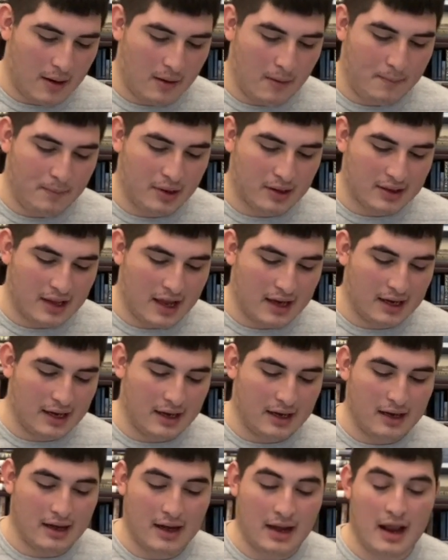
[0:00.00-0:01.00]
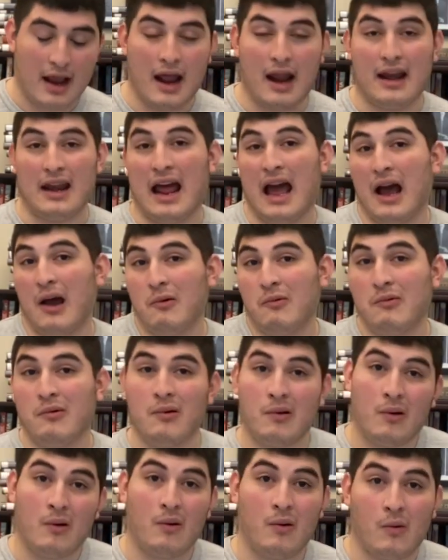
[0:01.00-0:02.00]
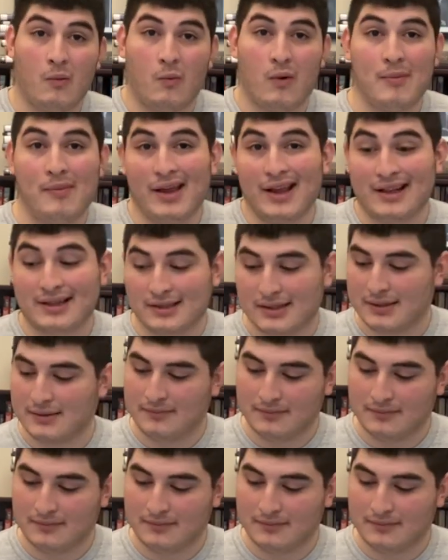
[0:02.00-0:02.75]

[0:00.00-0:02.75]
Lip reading: put that in. And now we mix.